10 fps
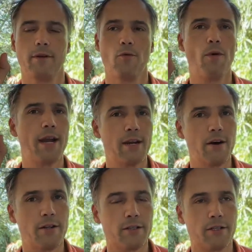were
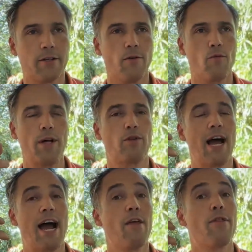not what
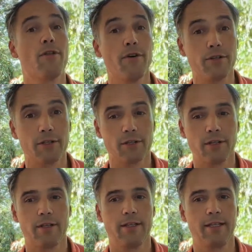I thought
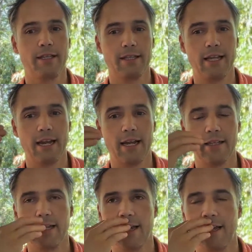they
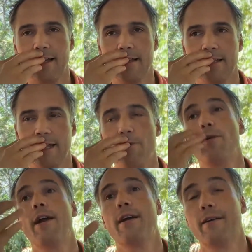
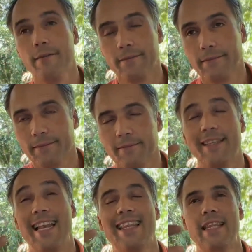were.
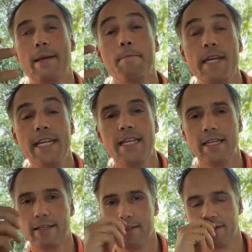The
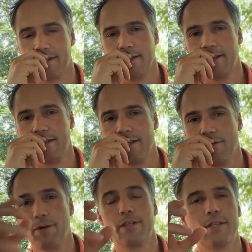meaning
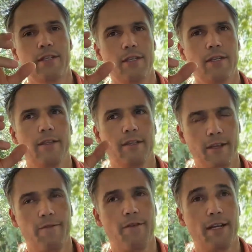was
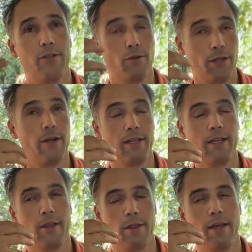different to the
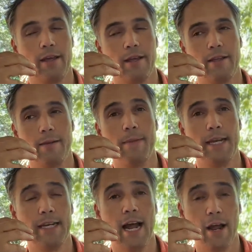
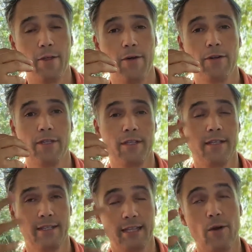meaning I thought
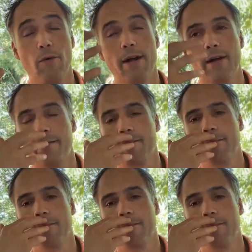they were.